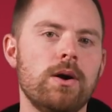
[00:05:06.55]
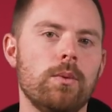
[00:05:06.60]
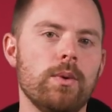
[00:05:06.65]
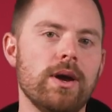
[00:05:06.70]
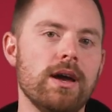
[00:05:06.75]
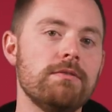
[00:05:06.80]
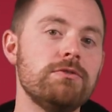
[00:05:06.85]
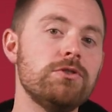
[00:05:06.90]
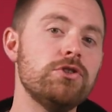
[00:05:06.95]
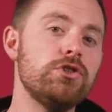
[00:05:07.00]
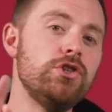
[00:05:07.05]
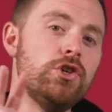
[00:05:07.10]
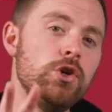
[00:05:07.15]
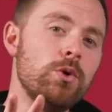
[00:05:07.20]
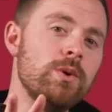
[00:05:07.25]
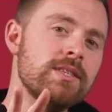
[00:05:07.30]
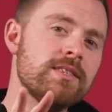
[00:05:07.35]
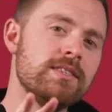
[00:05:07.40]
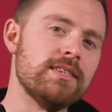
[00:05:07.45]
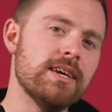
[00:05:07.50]
we have
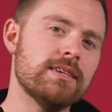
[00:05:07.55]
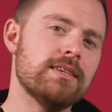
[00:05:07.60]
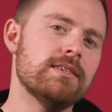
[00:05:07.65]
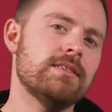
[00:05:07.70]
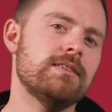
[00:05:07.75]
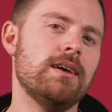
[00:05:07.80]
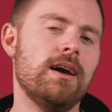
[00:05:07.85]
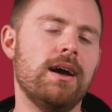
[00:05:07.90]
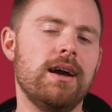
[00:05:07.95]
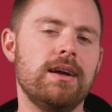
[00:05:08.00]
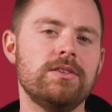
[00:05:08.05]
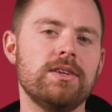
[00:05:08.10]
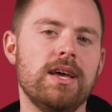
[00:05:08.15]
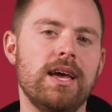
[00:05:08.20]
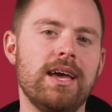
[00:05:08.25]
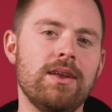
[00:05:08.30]
two insecticides